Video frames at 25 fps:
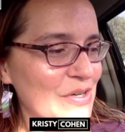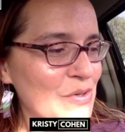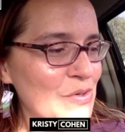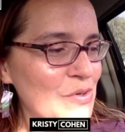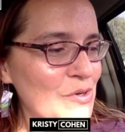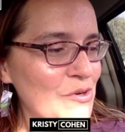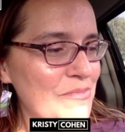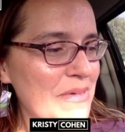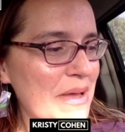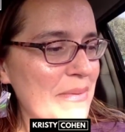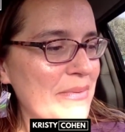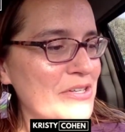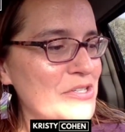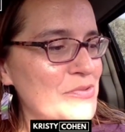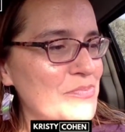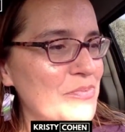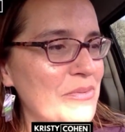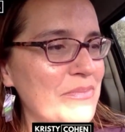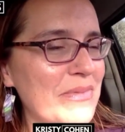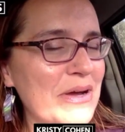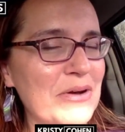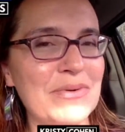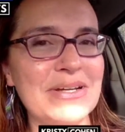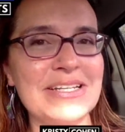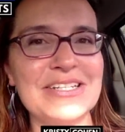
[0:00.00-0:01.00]
Ooh, maybe I should put
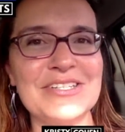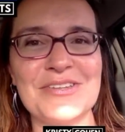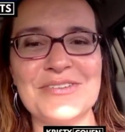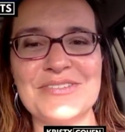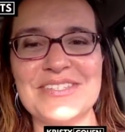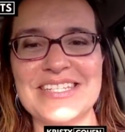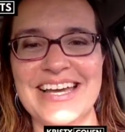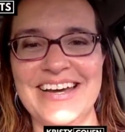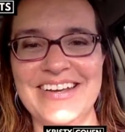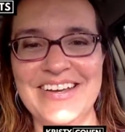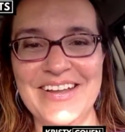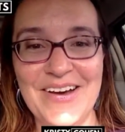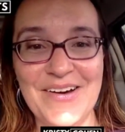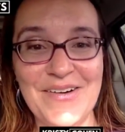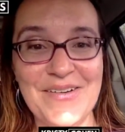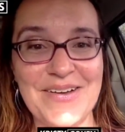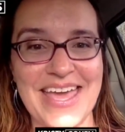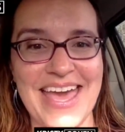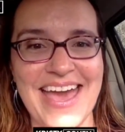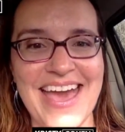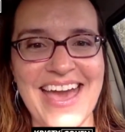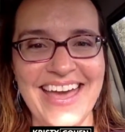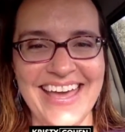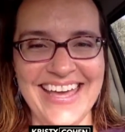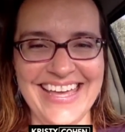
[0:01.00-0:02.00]
my windows down.
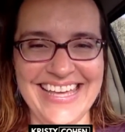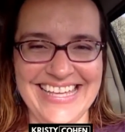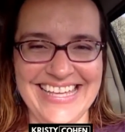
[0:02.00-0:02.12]
Okay.